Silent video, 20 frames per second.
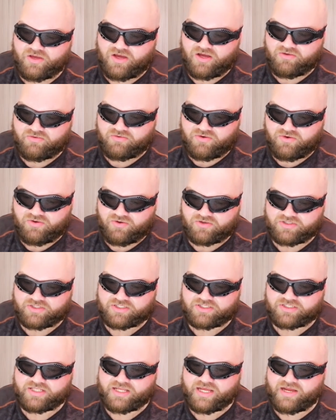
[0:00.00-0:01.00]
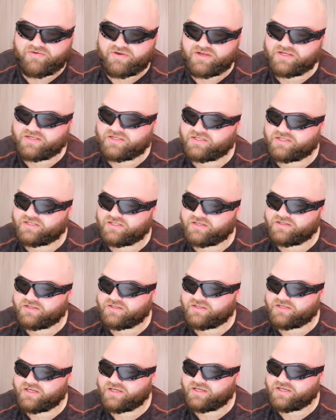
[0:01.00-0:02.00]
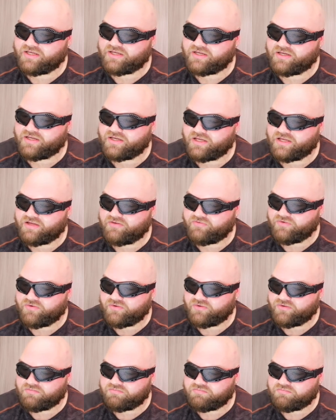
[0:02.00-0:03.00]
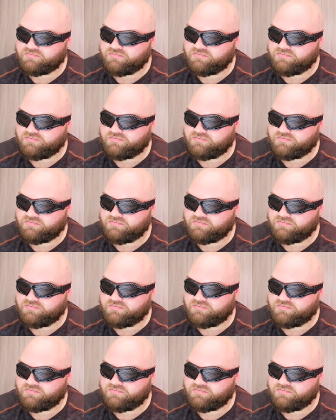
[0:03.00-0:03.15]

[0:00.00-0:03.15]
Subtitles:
Of course, there is the evil